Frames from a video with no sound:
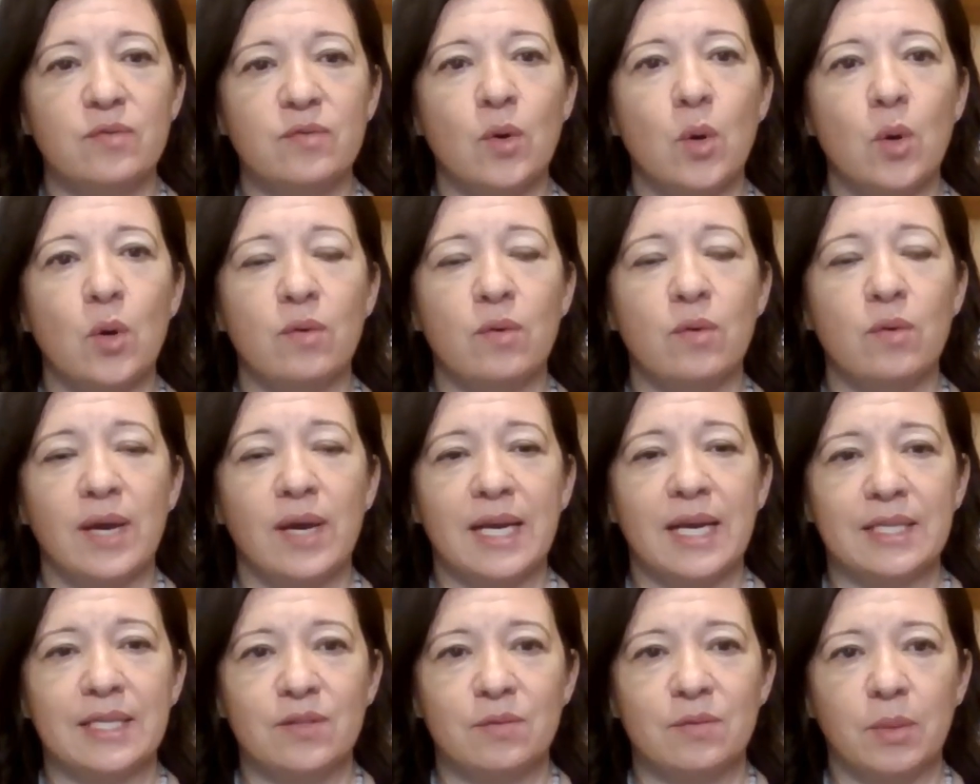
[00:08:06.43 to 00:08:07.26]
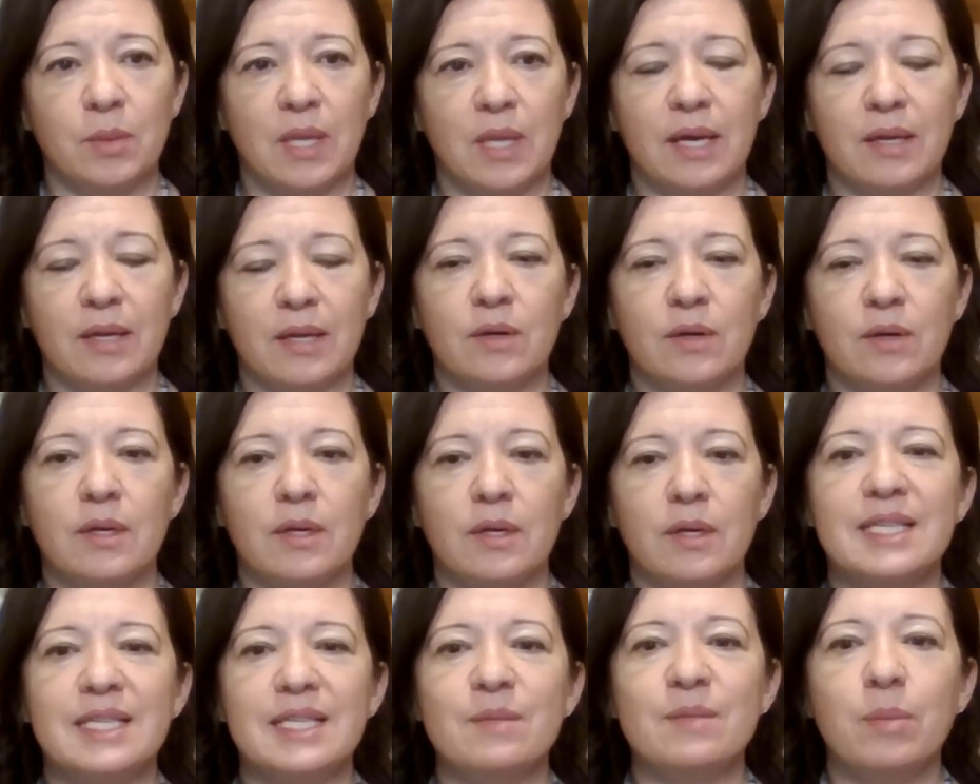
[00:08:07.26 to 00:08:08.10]
for overactive
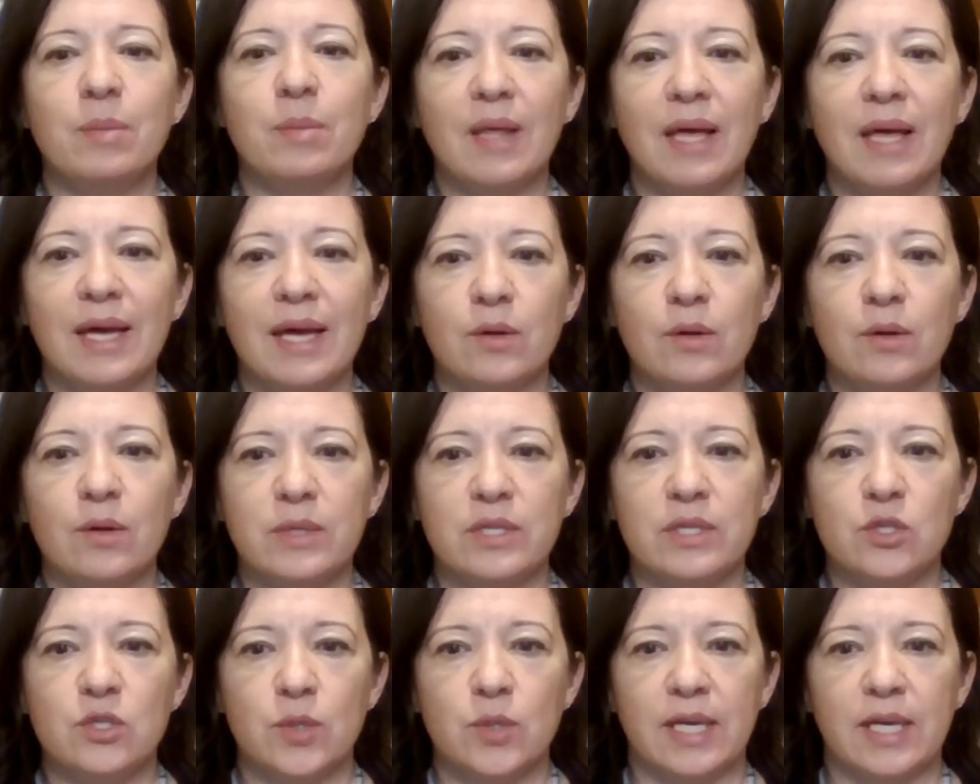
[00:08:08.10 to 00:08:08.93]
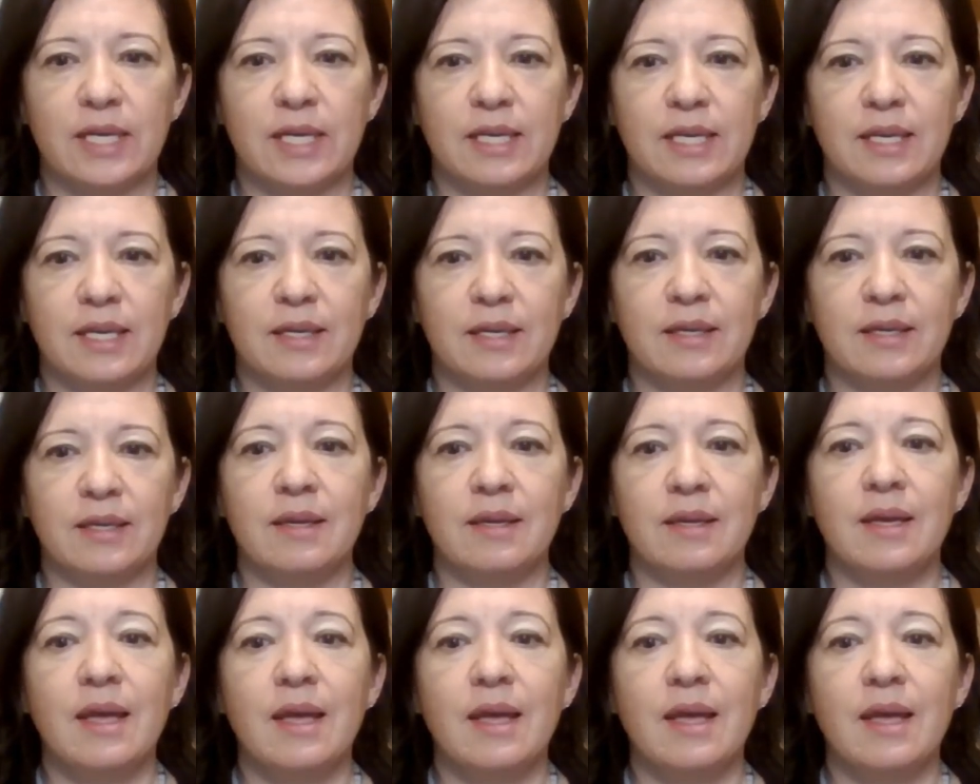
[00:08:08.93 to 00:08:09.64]
bladder is bladder retraining.